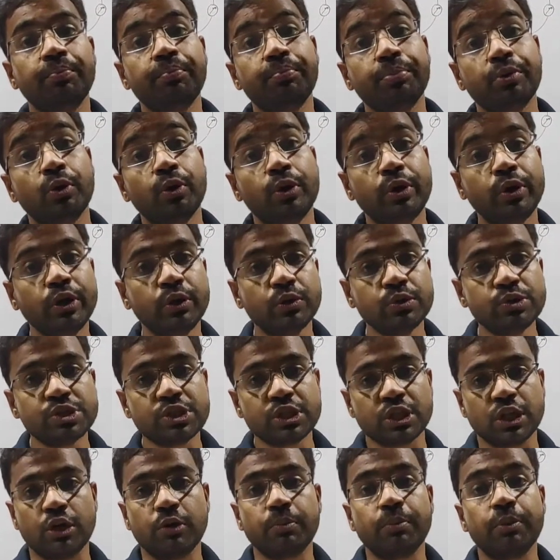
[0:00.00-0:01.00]
produced
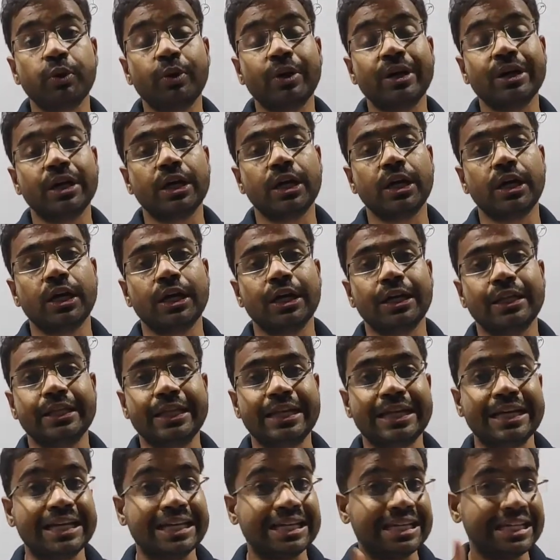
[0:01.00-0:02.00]

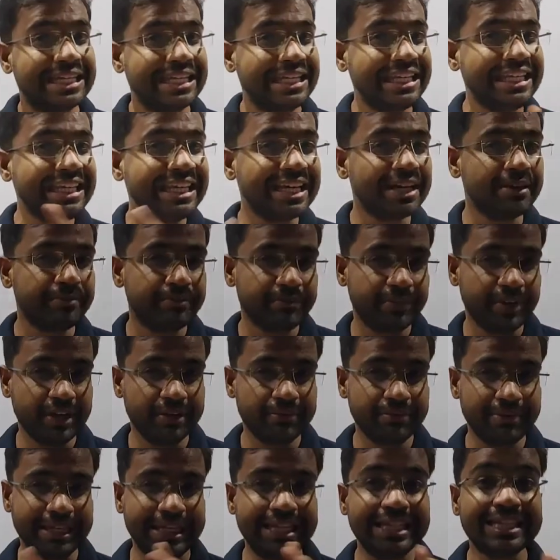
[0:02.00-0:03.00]
the EM
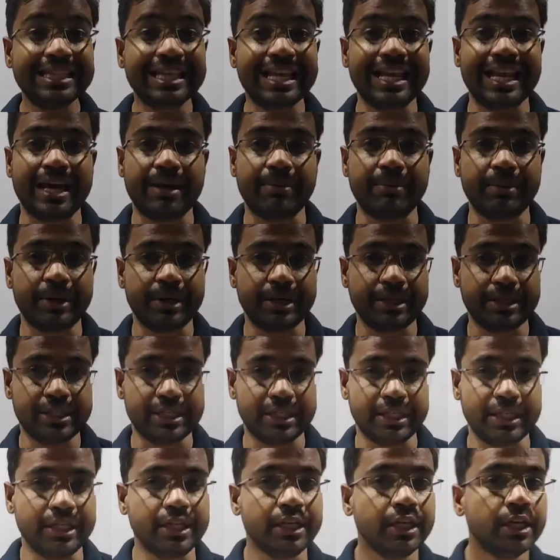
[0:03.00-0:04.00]
wave in the
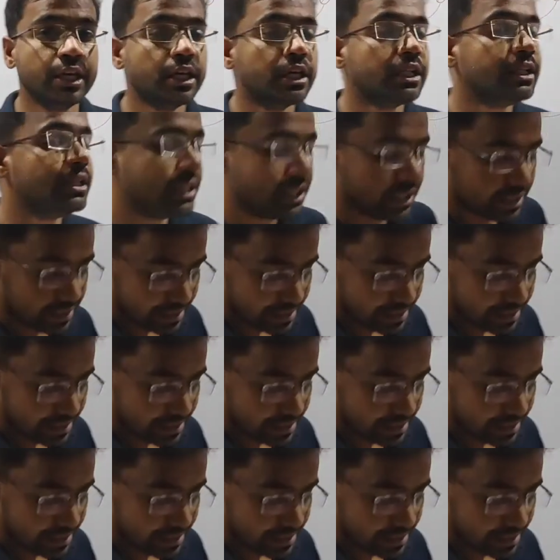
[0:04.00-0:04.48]
laboratory. The